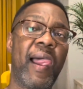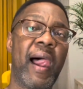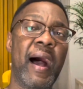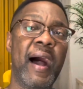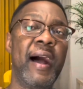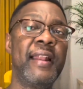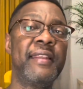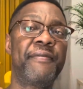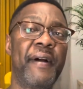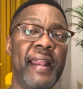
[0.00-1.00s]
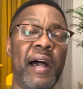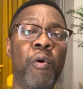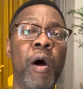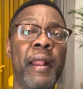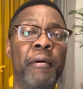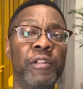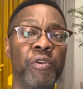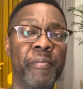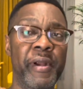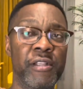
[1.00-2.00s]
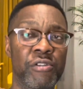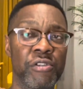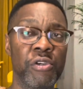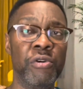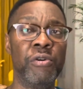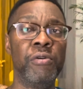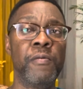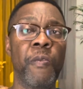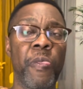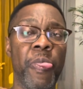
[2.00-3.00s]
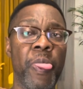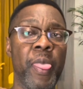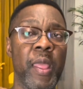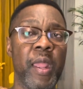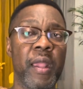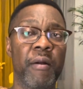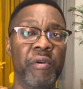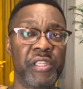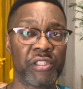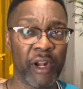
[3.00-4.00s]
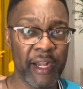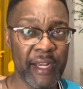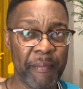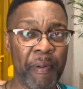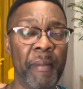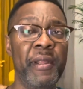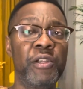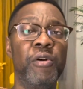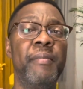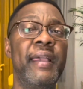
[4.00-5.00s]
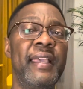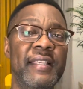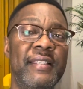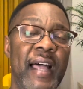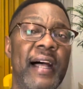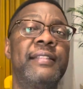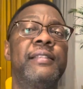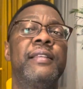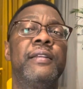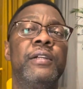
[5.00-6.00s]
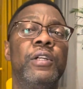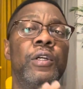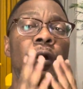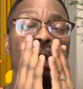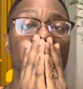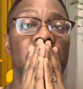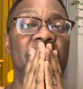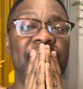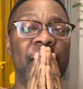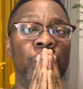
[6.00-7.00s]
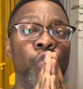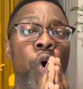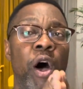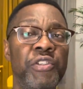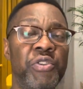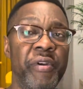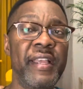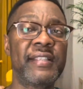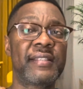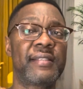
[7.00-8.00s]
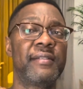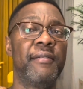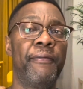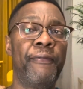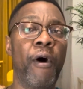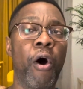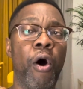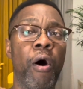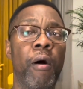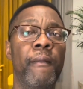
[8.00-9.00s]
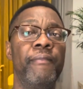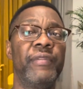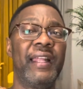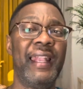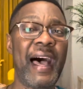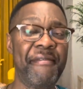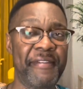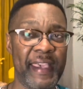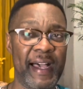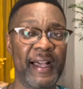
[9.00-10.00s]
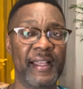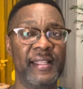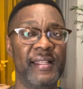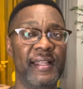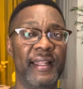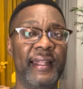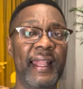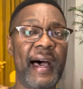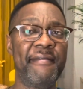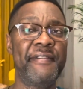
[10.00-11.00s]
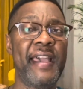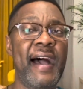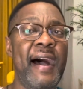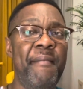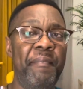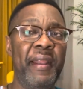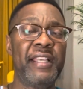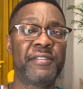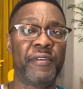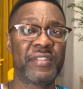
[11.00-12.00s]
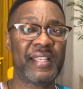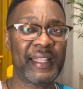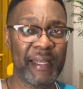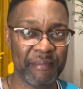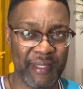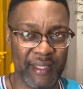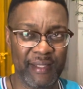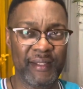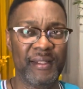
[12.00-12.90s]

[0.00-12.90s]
And the final one I want to bring to you, which is already in the public domain, is that there's a two-horse race for Lavia. Lavia plays for Southampton.